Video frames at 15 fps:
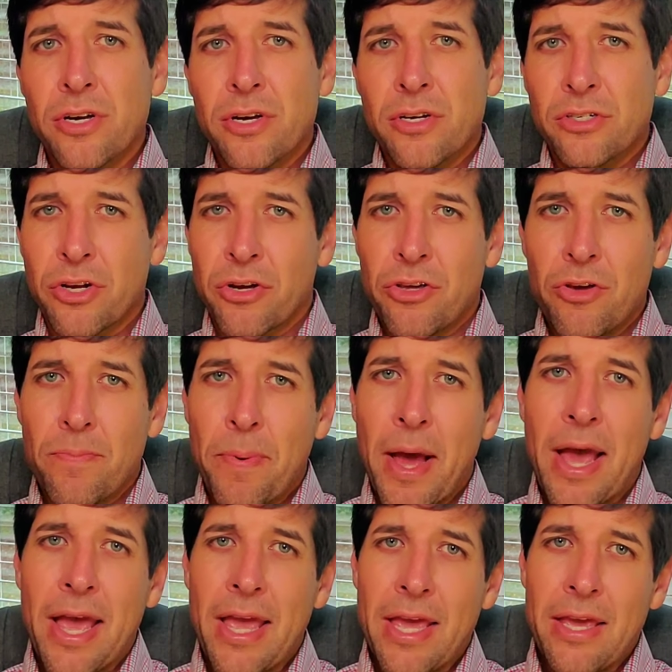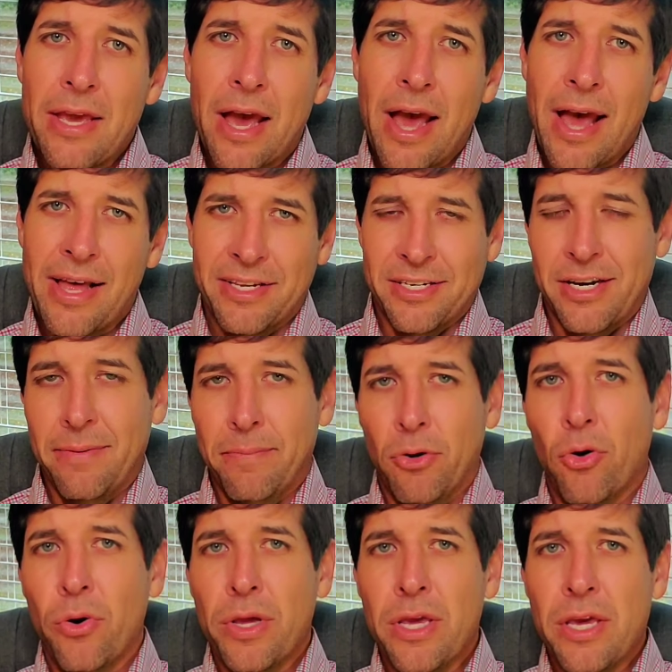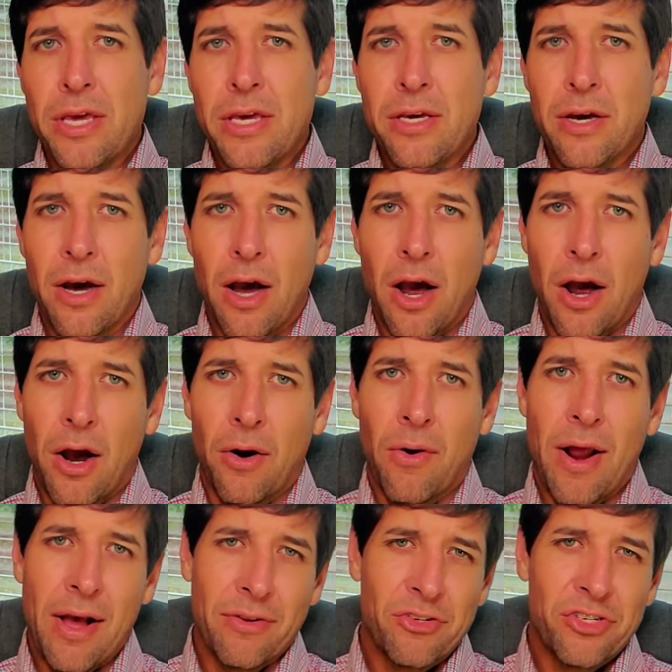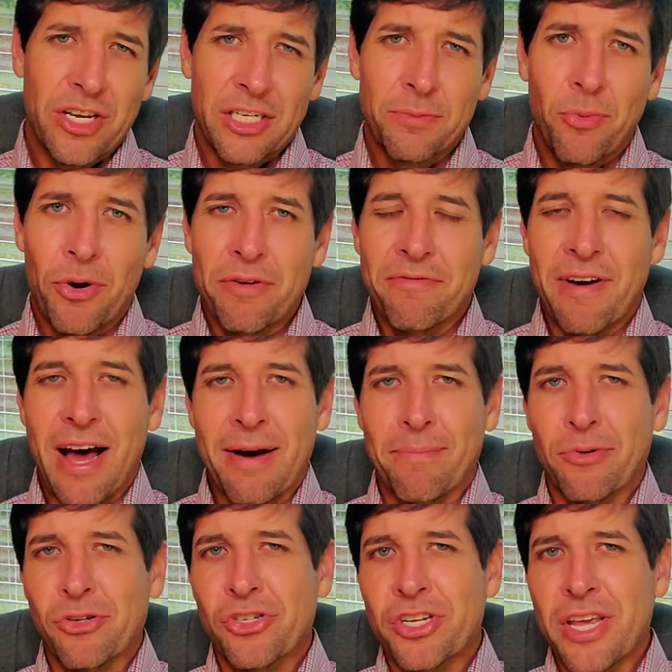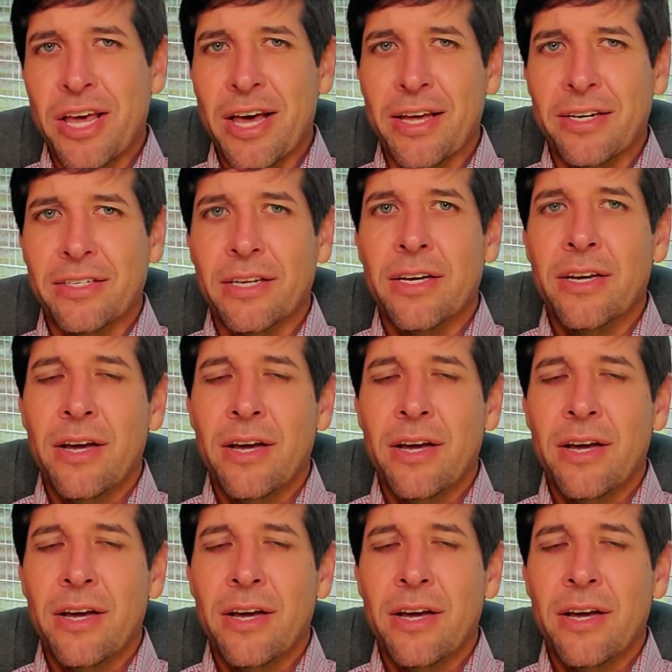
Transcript: So you pay as an employee around 6.5%.